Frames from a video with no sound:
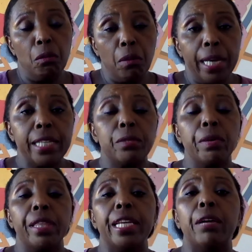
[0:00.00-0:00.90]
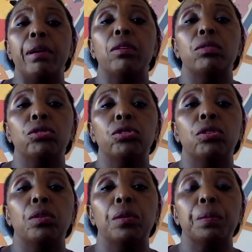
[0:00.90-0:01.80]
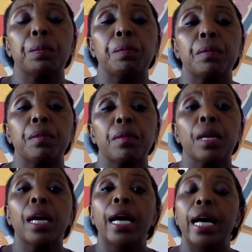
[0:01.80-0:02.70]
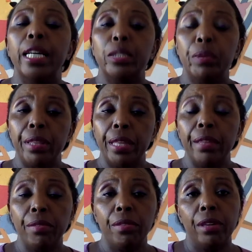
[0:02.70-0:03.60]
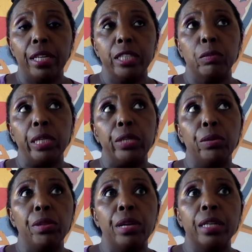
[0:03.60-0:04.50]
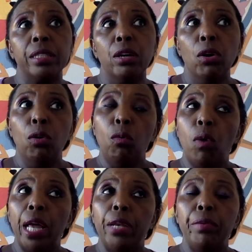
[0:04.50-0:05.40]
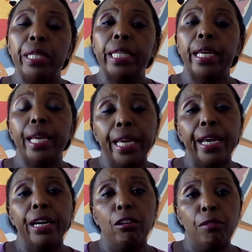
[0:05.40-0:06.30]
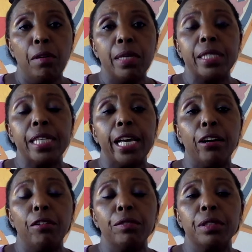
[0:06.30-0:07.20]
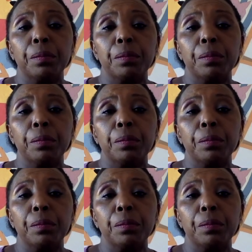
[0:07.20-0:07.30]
is within our control. And within that, we know that when we take care of ourselves,